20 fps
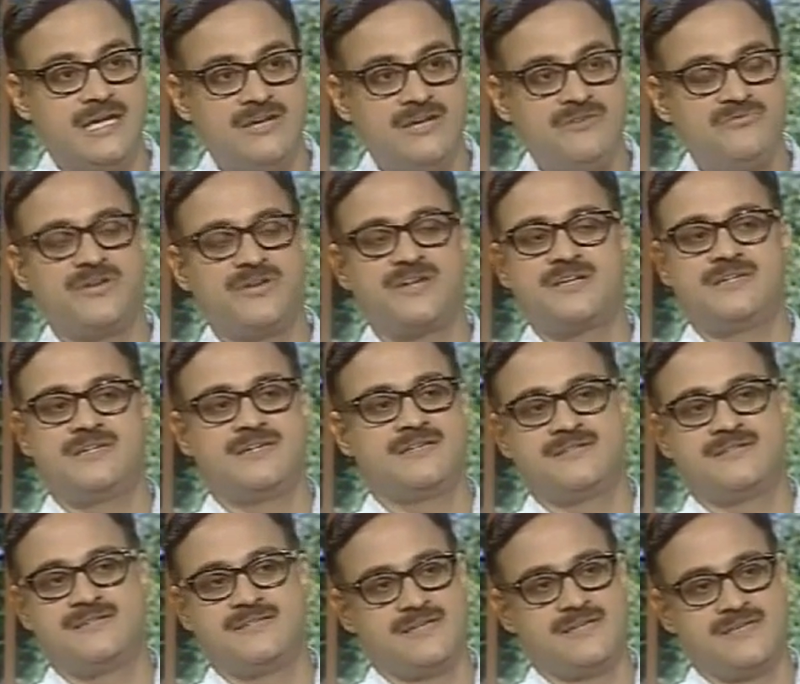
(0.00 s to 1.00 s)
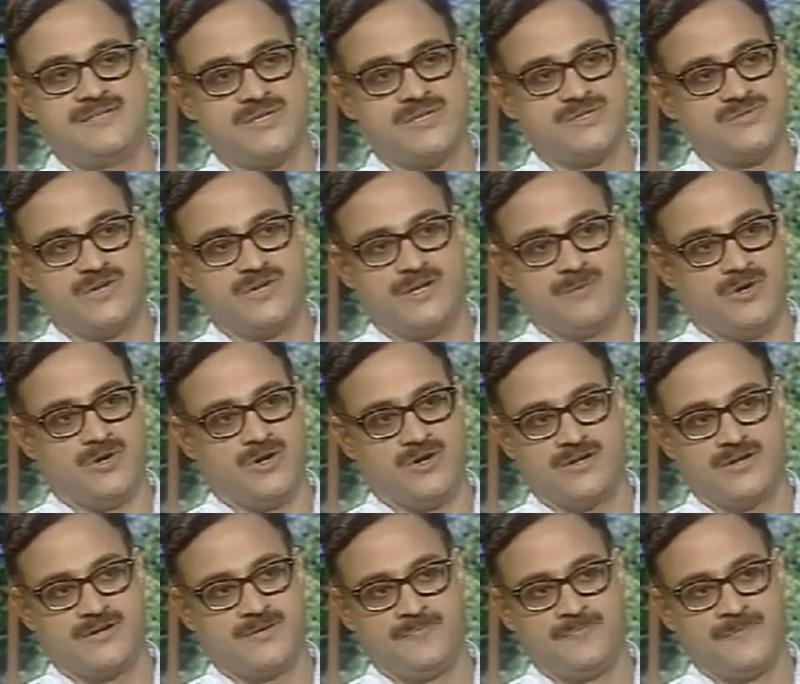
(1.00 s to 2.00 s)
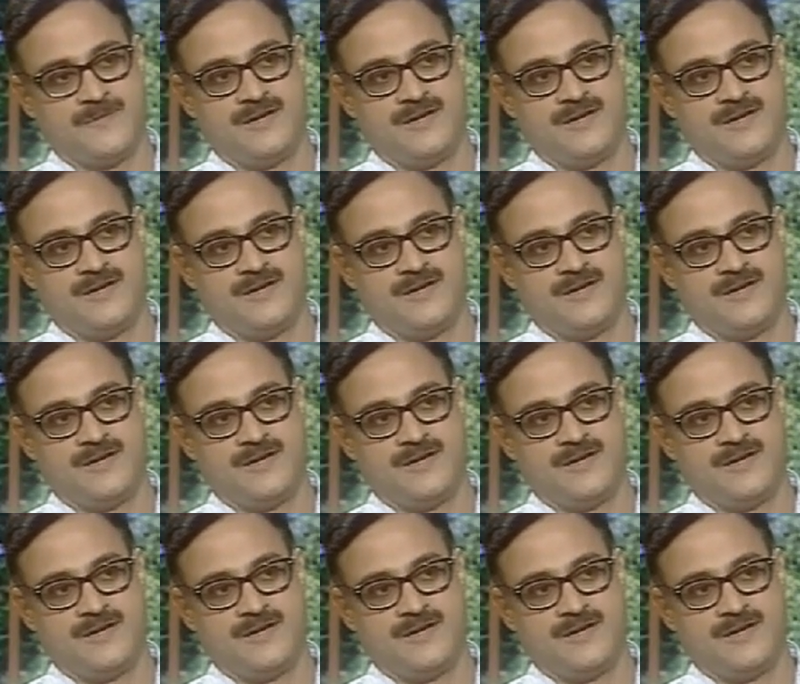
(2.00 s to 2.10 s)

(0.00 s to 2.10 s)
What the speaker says: infectious diseases were more.